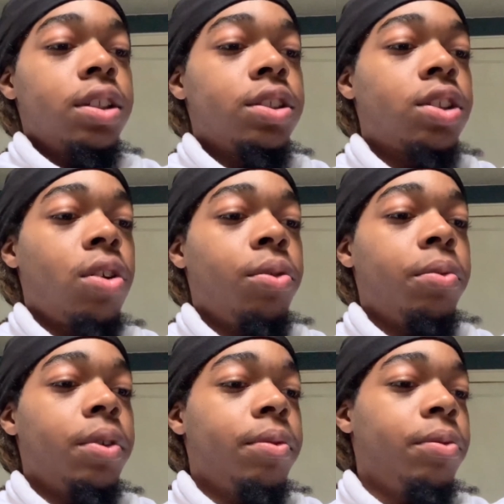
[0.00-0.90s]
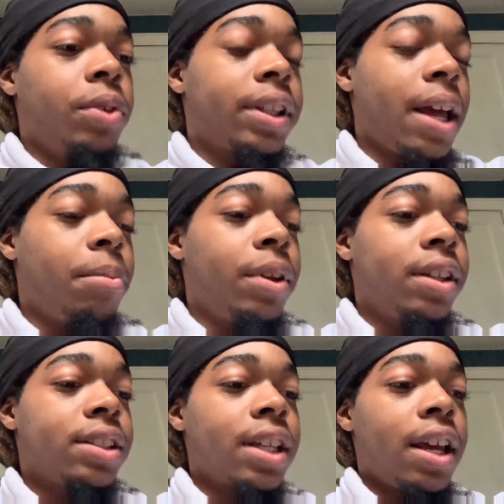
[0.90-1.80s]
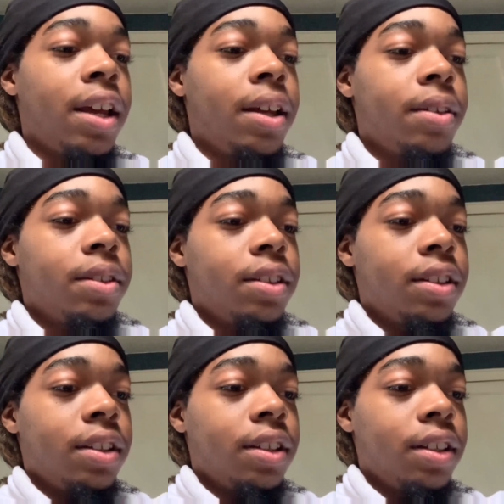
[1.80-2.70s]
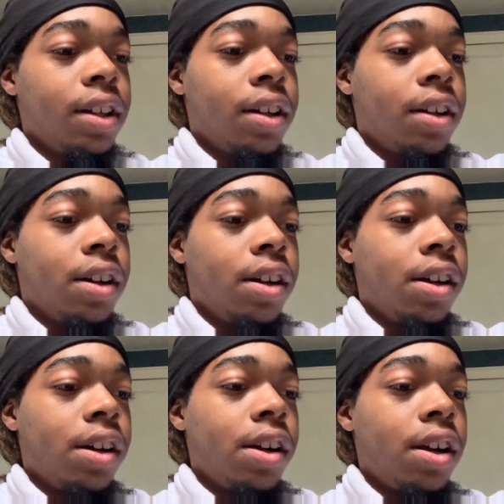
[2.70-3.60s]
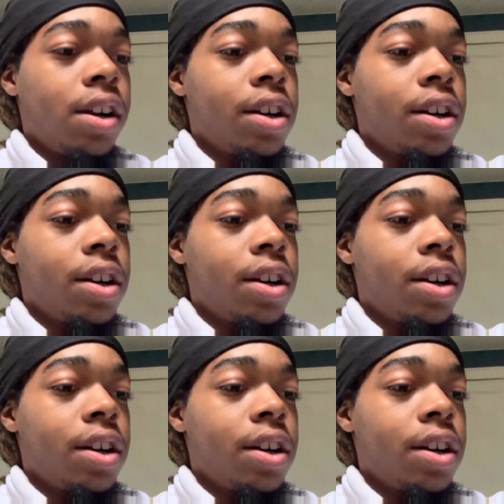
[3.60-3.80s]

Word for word: So with that being said, uh